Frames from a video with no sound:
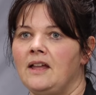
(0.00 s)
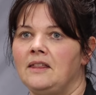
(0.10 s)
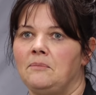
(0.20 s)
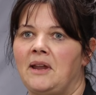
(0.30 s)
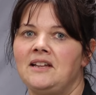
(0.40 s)

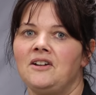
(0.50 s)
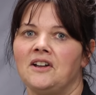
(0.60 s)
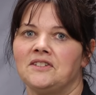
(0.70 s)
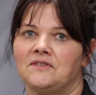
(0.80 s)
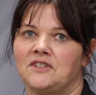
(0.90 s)
The main
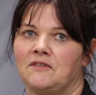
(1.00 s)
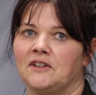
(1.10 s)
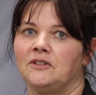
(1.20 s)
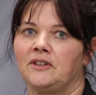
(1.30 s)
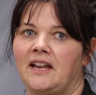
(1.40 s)
cause of
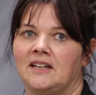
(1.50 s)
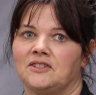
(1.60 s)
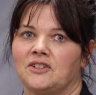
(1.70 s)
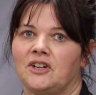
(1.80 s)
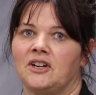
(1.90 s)
cervical
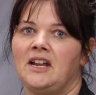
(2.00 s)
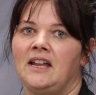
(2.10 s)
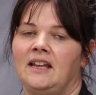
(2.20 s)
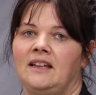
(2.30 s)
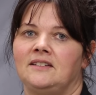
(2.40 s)
cancer
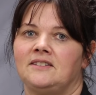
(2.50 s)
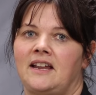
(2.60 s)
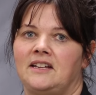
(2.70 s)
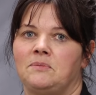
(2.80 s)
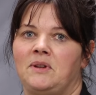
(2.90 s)
is
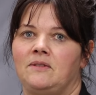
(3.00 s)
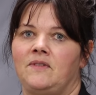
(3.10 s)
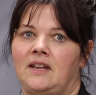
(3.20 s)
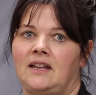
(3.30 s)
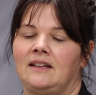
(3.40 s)

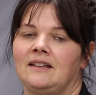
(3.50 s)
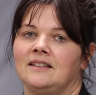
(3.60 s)
HPV.